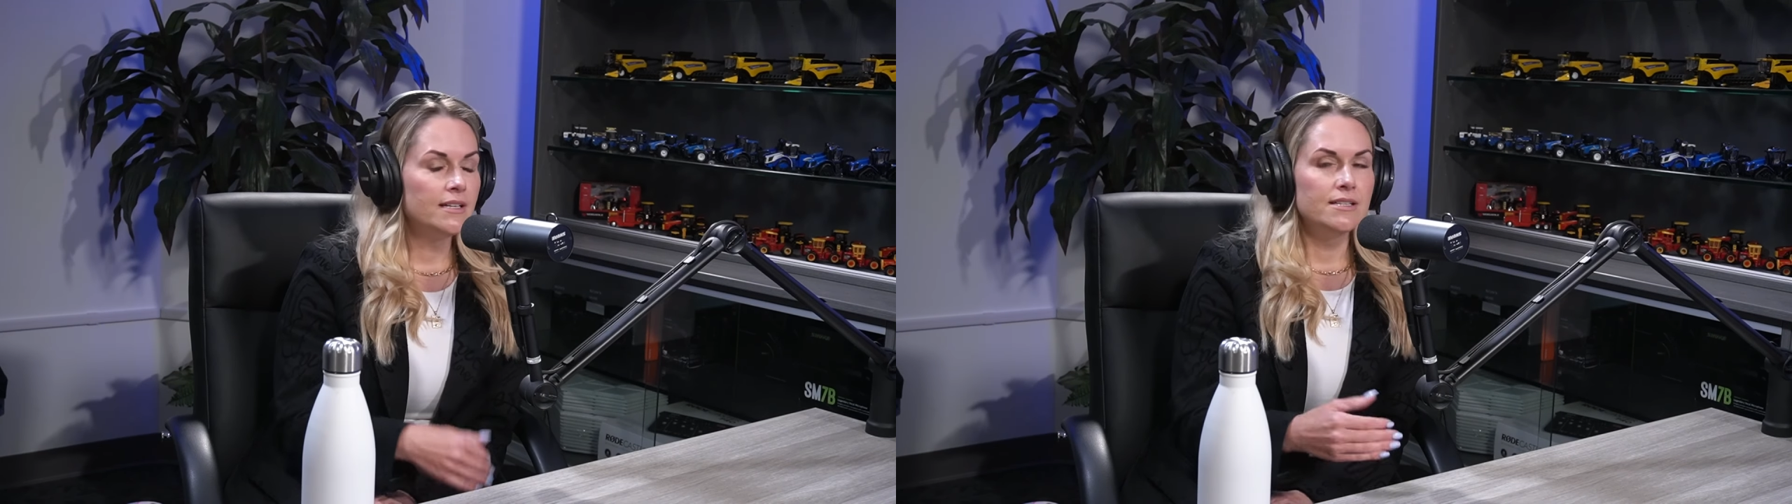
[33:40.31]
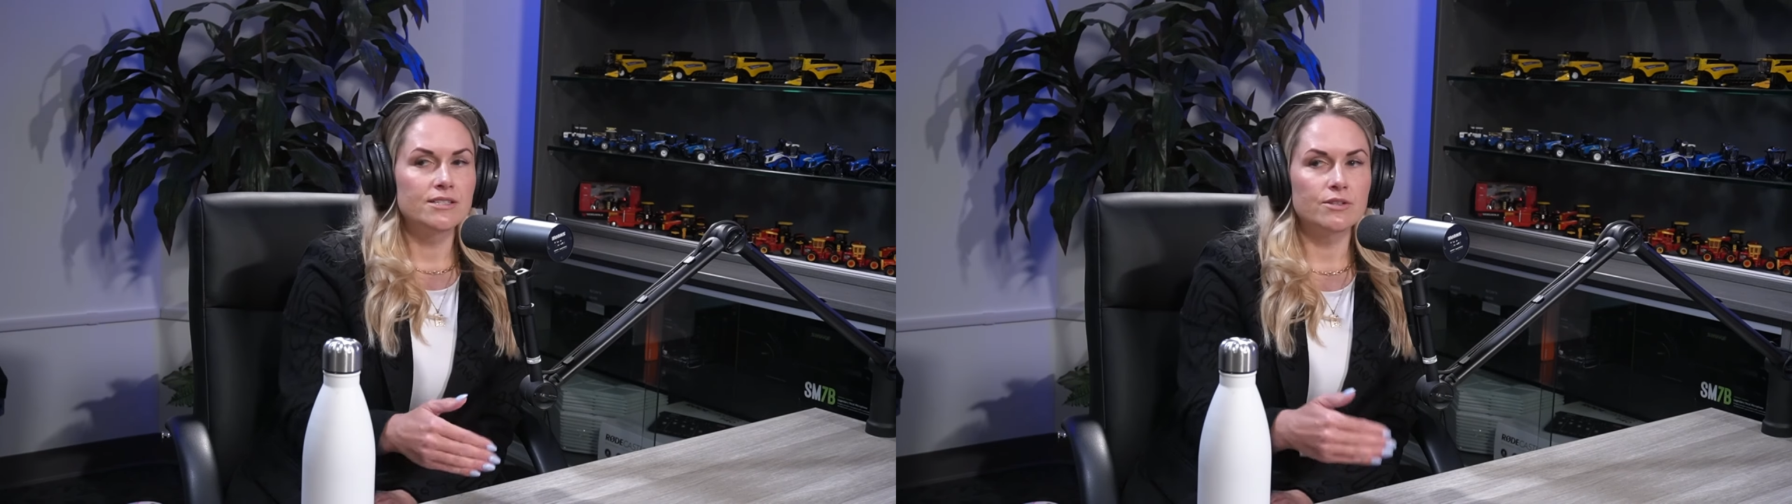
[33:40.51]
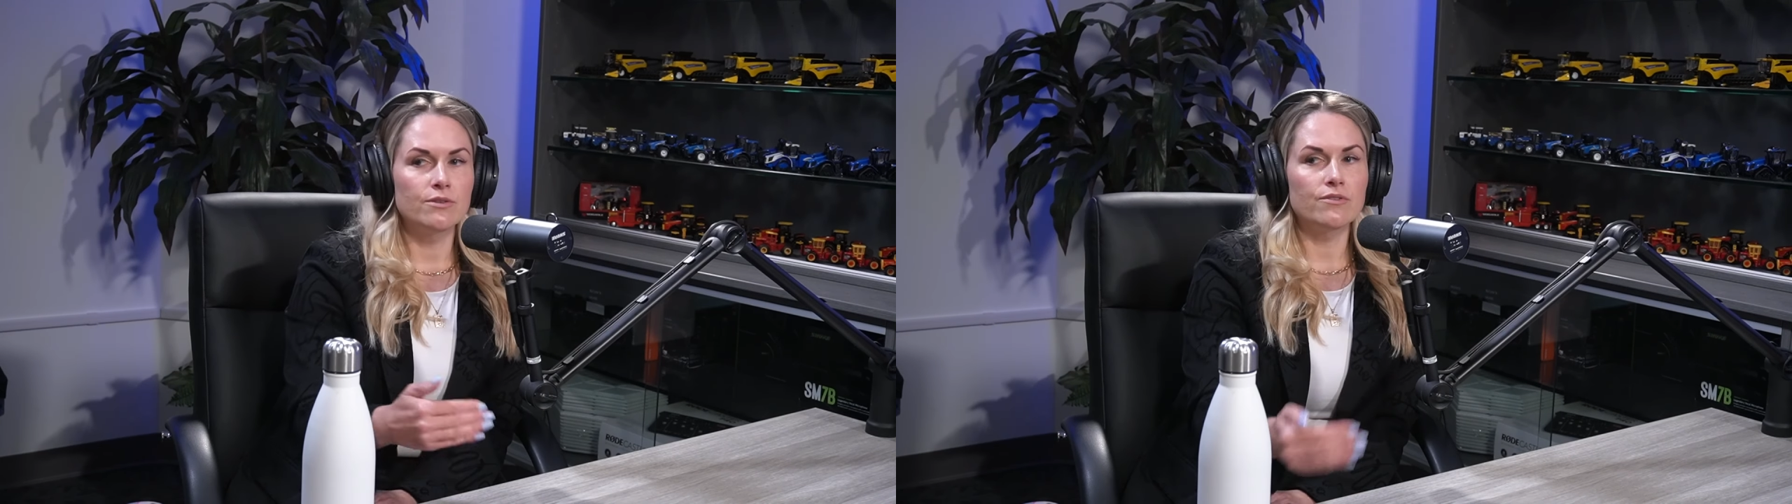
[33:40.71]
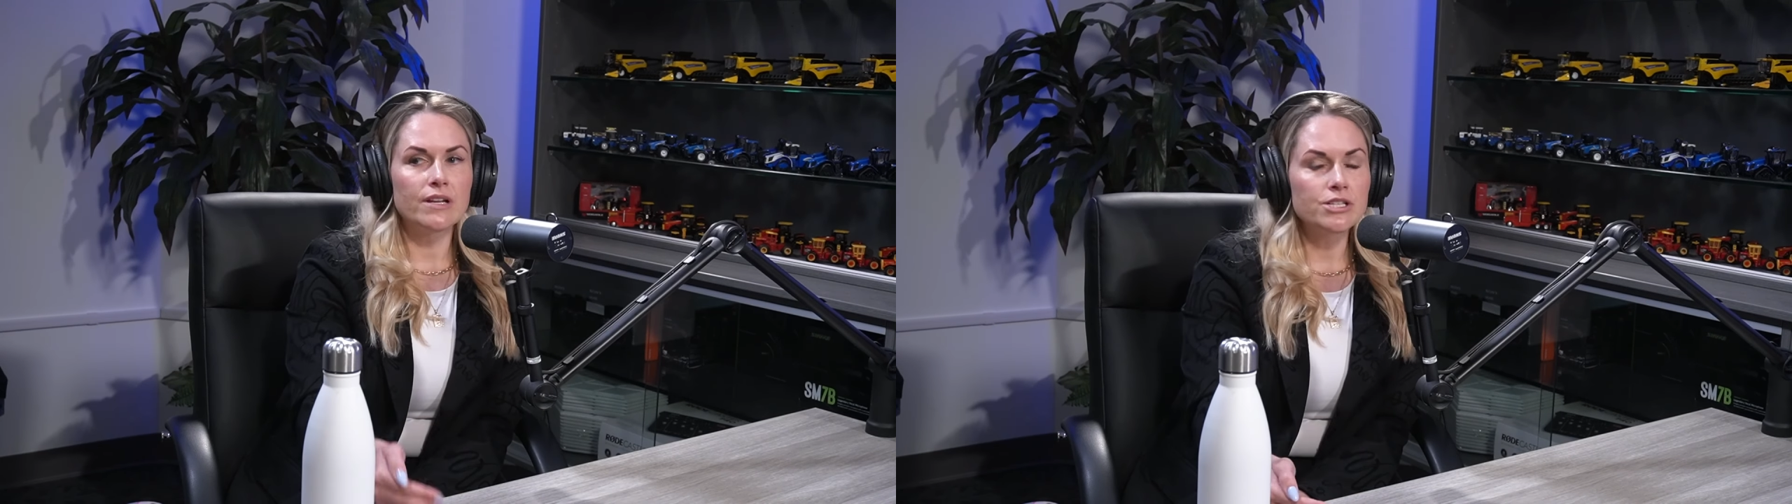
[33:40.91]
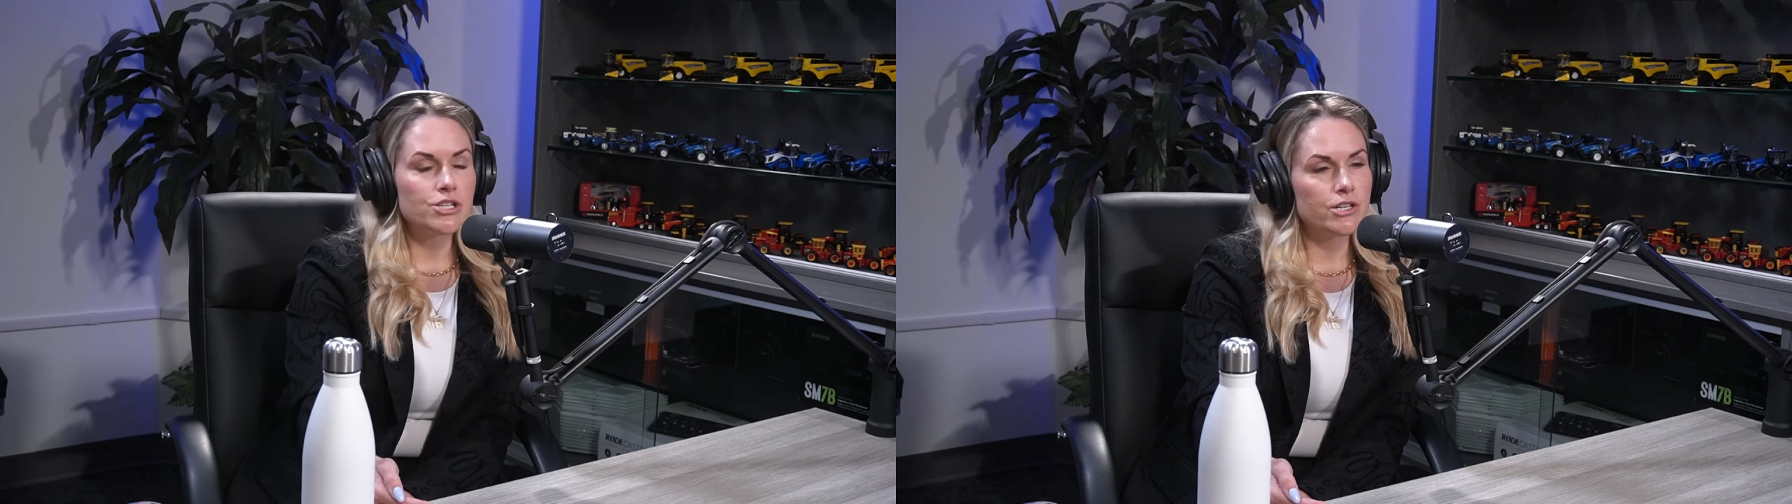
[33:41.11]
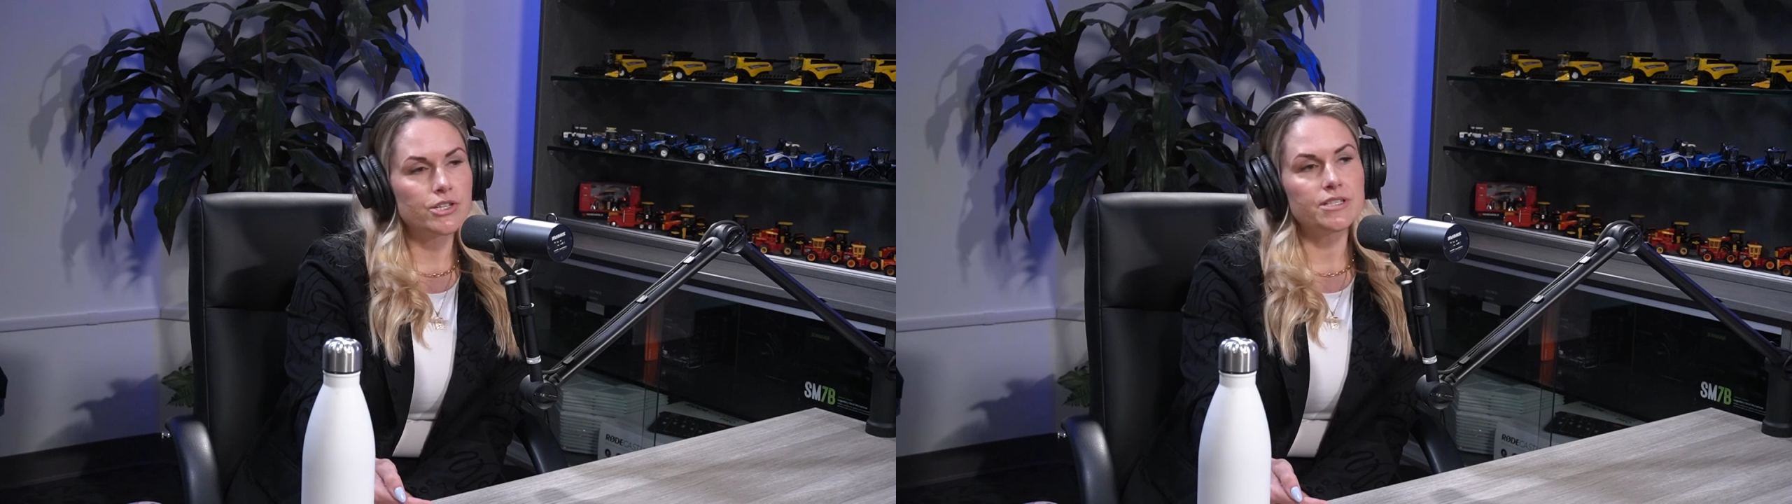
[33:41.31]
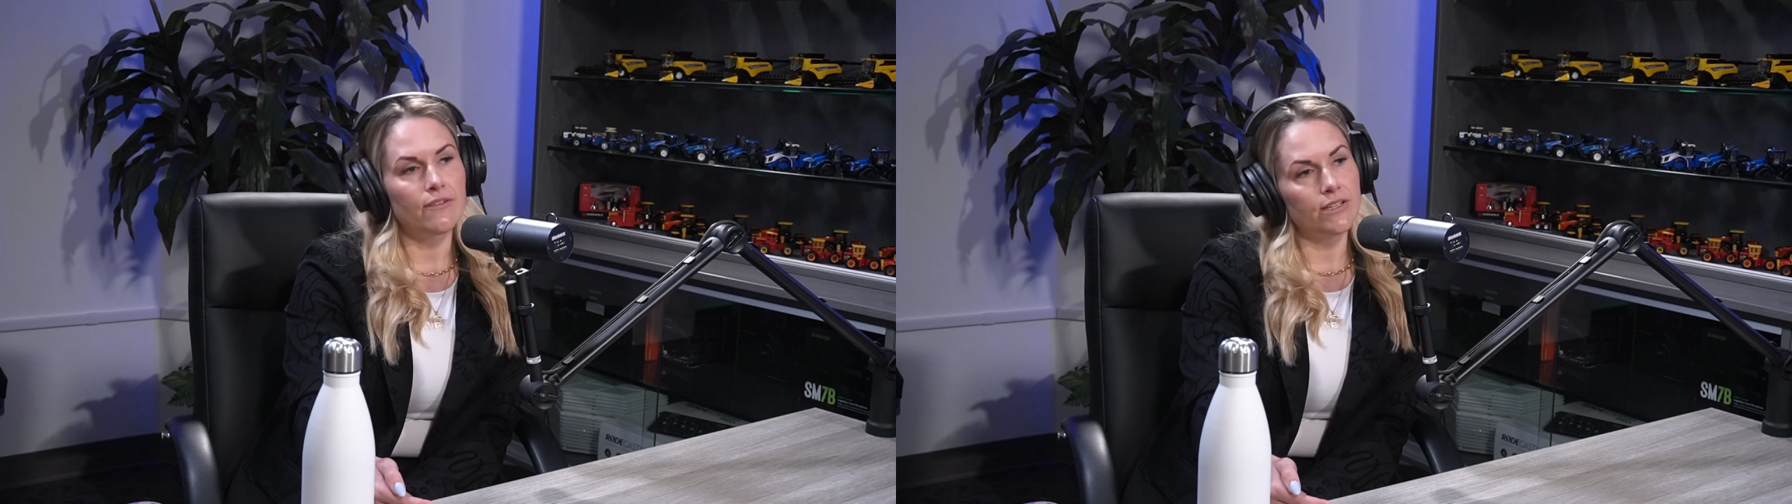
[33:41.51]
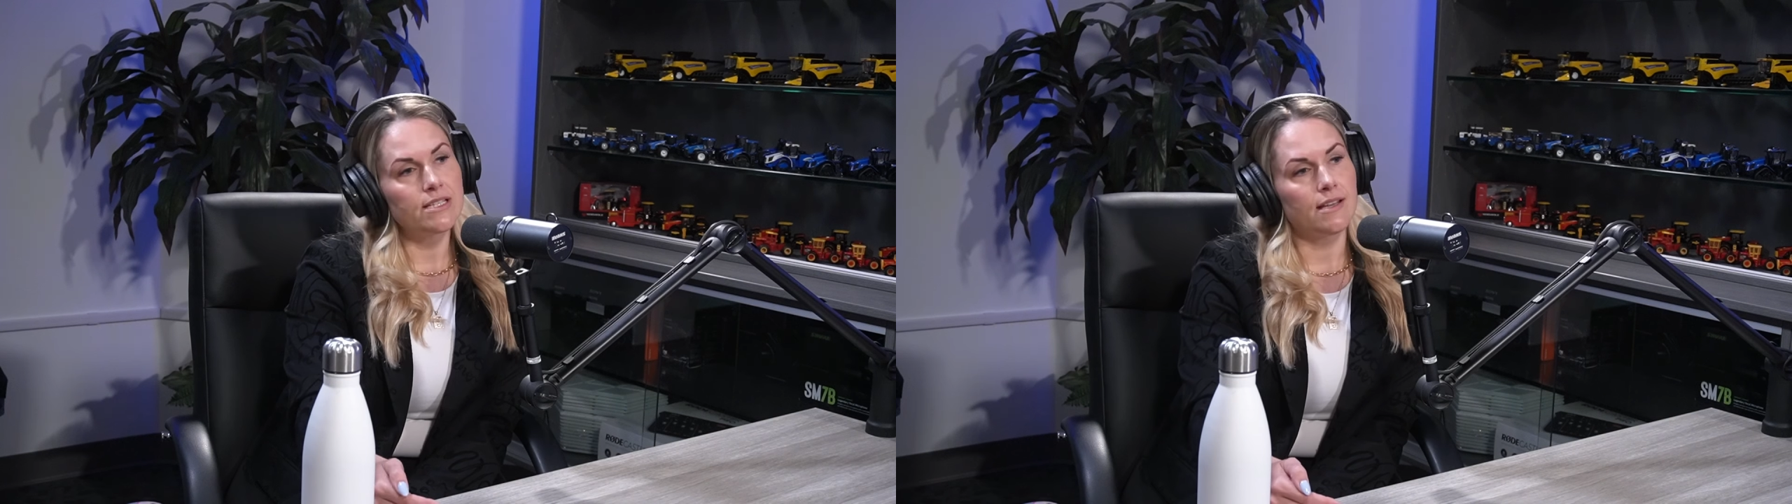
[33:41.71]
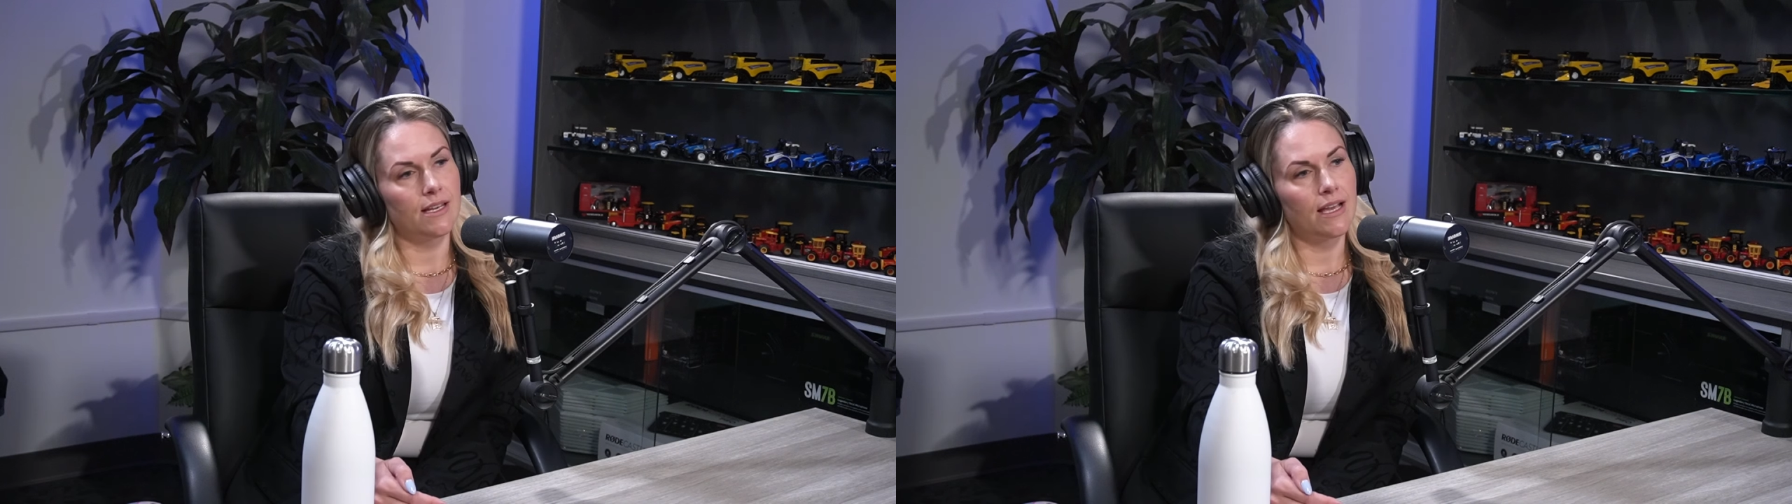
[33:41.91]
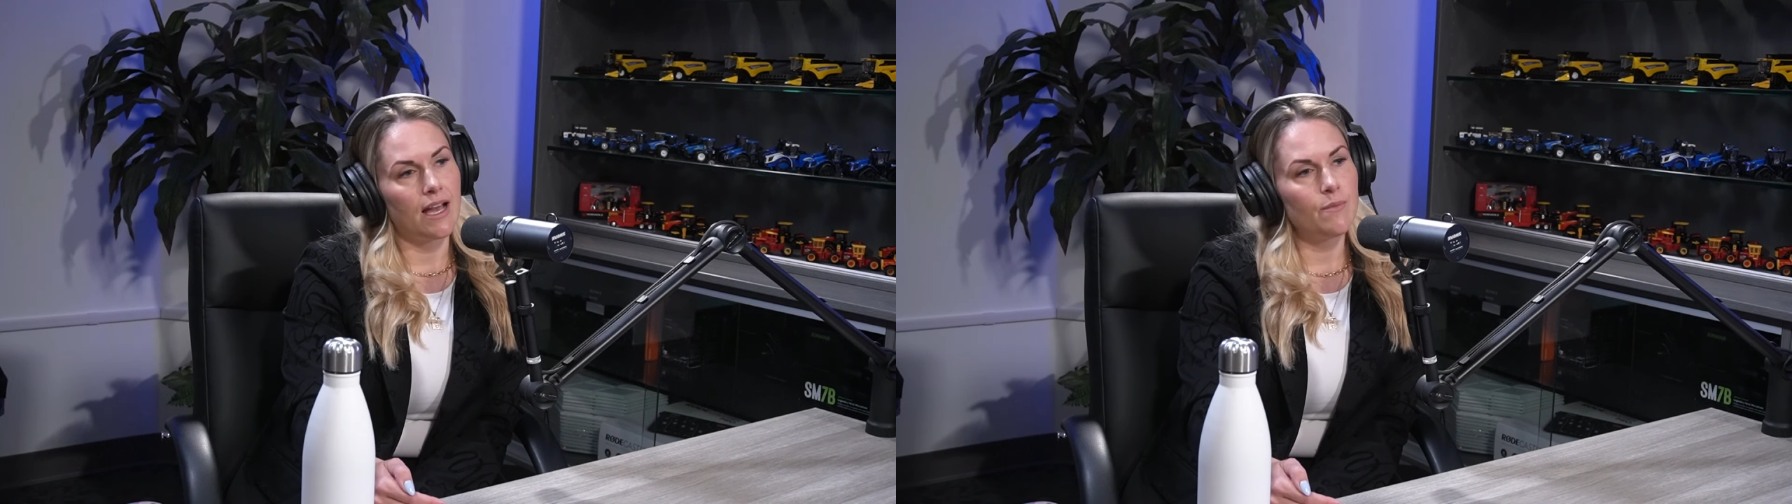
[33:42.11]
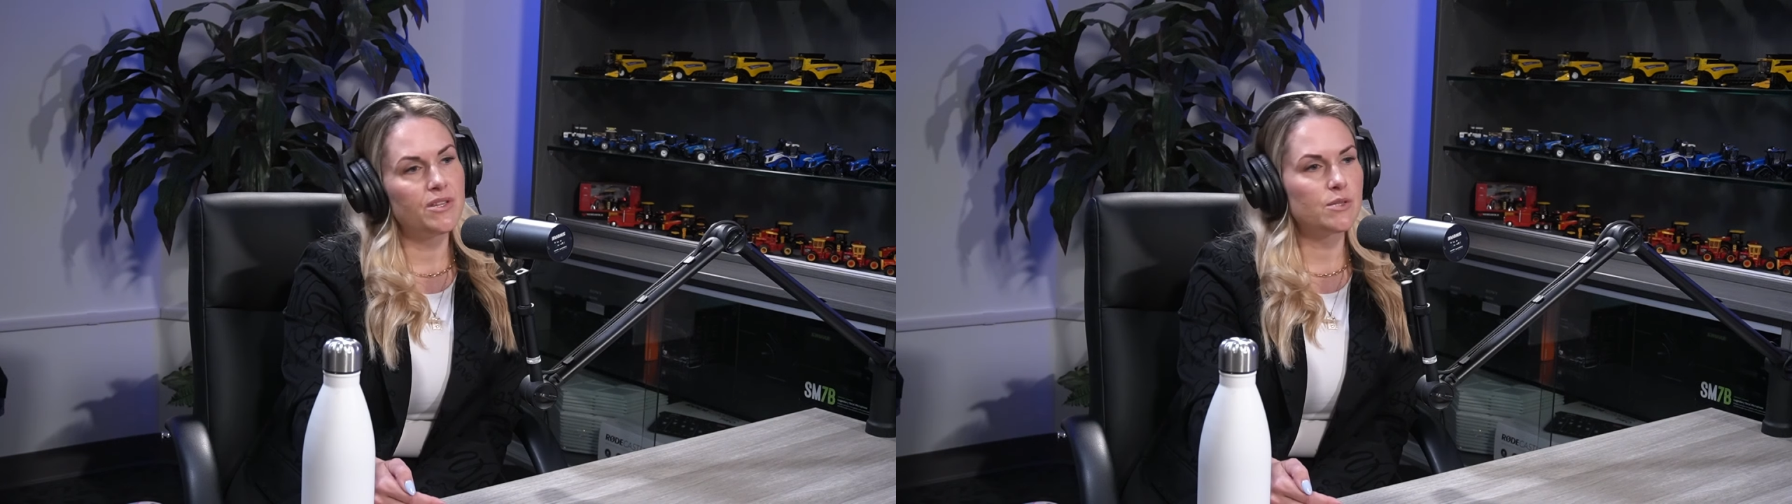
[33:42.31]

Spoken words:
Yeah. So the reinsurers are definitely tightening up.